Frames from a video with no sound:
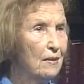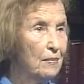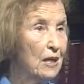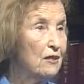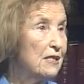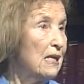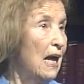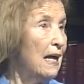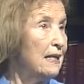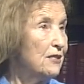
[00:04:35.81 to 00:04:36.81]
because
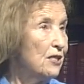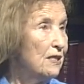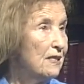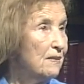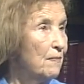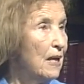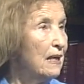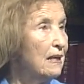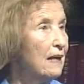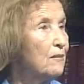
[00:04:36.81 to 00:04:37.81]
I just
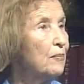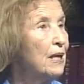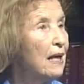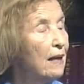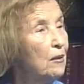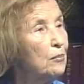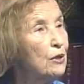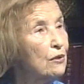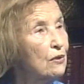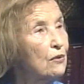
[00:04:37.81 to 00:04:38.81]
may not be
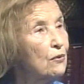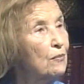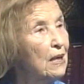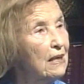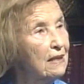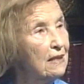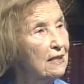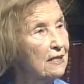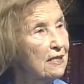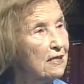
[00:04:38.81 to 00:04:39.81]
able to make
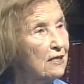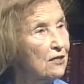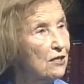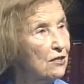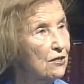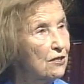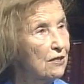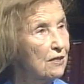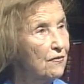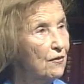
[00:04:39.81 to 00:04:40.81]
these
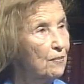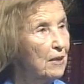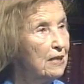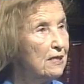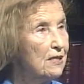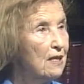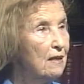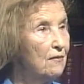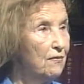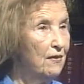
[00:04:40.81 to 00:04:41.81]
decisions for
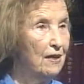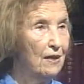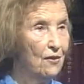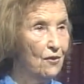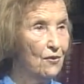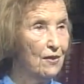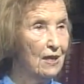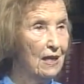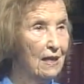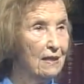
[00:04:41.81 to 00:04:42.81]
myself. You're
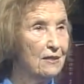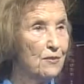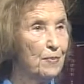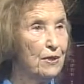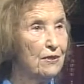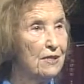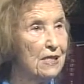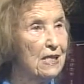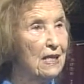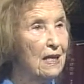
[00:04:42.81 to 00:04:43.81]
the
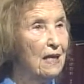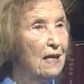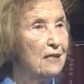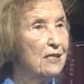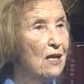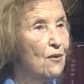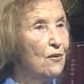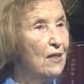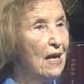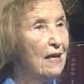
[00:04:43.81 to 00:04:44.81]
experts. So
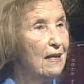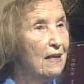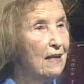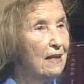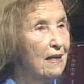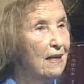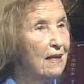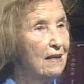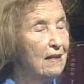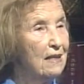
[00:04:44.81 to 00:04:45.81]
then
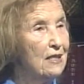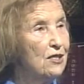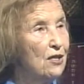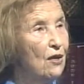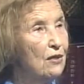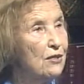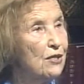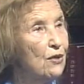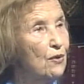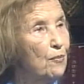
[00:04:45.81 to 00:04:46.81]
it is
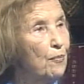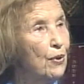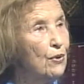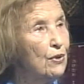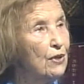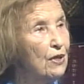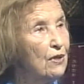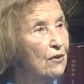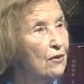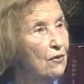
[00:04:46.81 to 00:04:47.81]
also
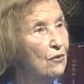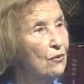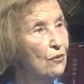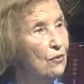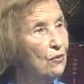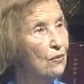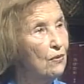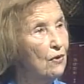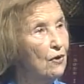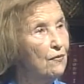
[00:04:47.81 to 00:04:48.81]
important to
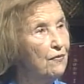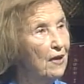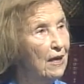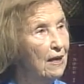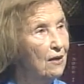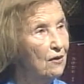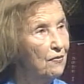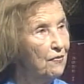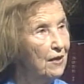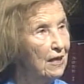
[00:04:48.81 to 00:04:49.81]
convey our
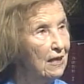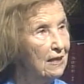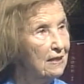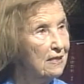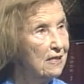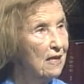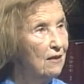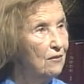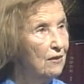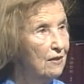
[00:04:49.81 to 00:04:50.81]
feelings,
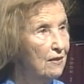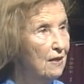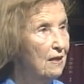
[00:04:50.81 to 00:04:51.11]
our